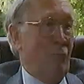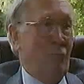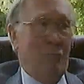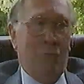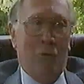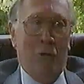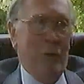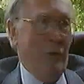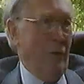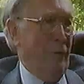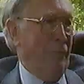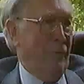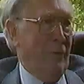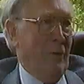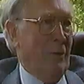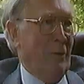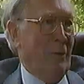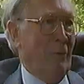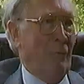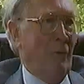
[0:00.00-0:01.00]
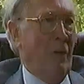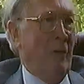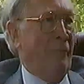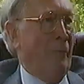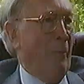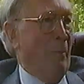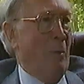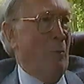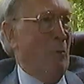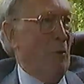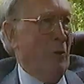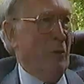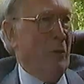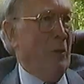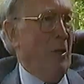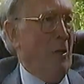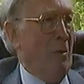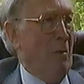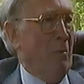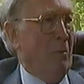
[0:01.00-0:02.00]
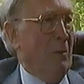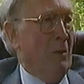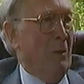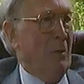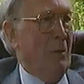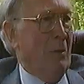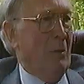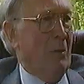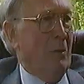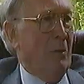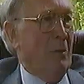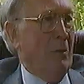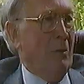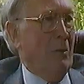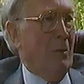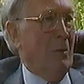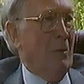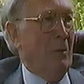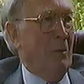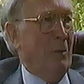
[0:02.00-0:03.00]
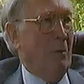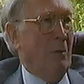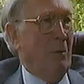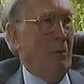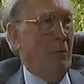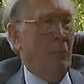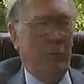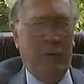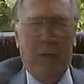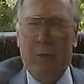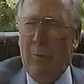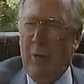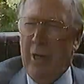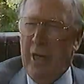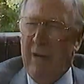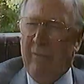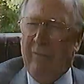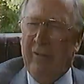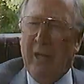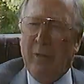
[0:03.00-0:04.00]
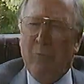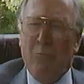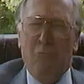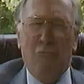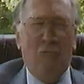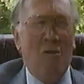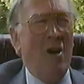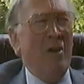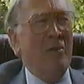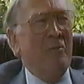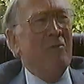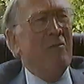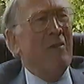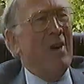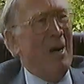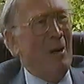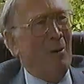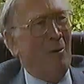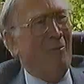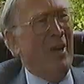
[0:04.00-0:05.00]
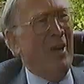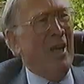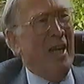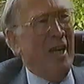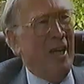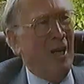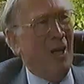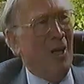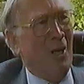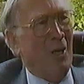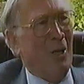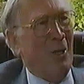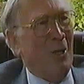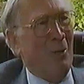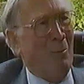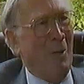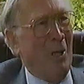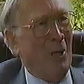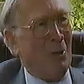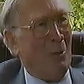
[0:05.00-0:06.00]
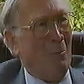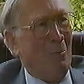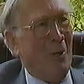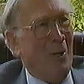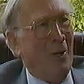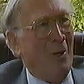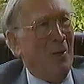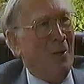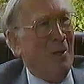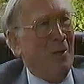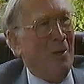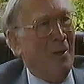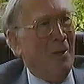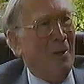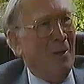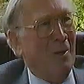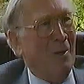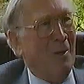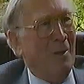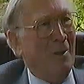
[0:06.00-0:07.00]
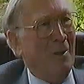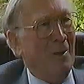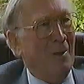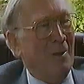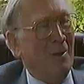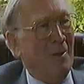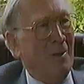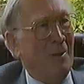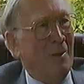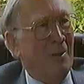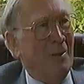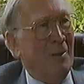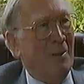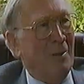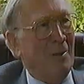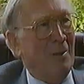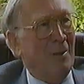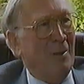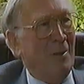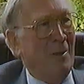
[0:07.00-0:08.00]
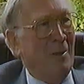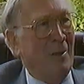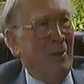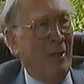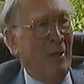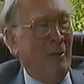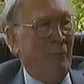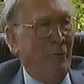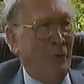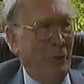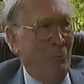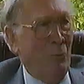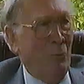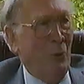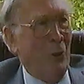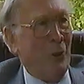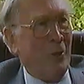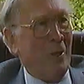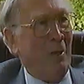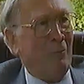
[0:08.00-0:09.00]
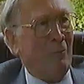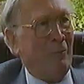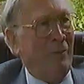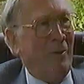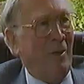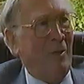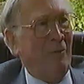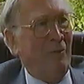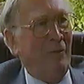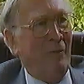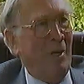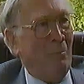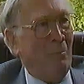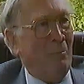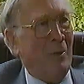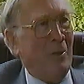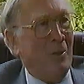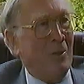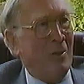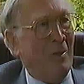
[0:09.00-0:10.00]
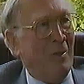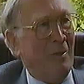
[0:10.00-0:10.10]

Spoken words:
Wonderful, right from the word go. We never had one row of any kind, Malcolm and I didn't. And everything worked out fabulous.